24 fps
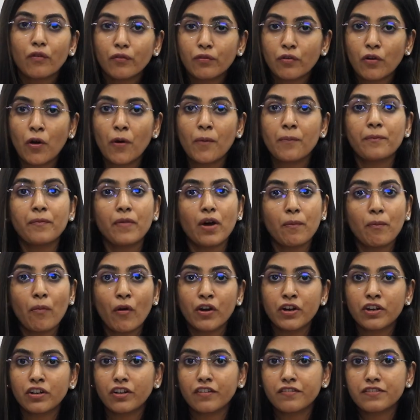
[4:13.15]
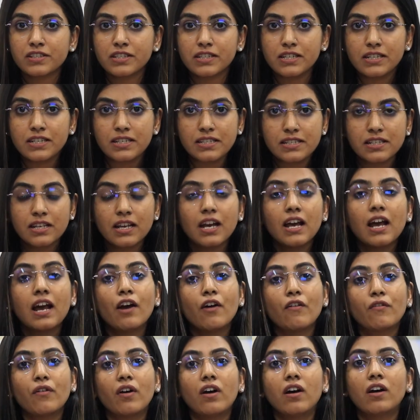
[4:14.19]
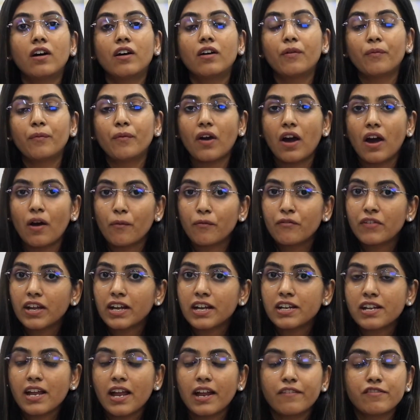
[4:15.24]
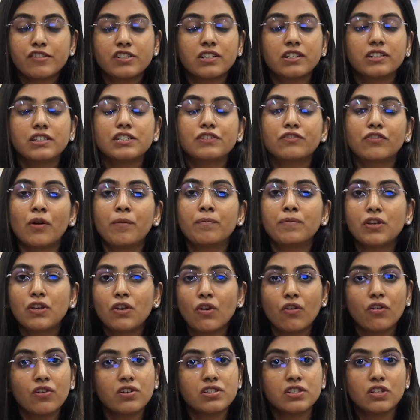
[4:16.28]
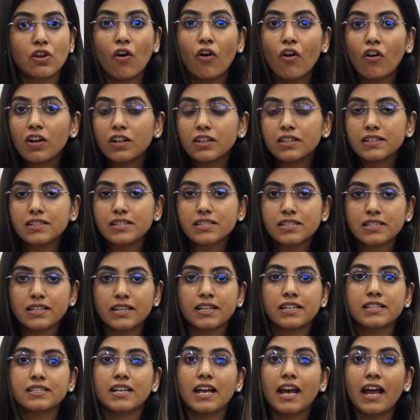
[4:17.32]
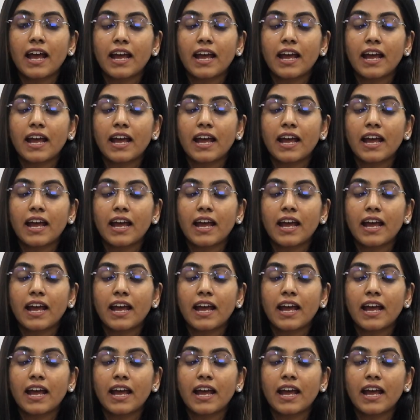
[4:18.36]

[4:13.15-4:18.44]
from point of sales, we can have journeys from kiosk, all these things,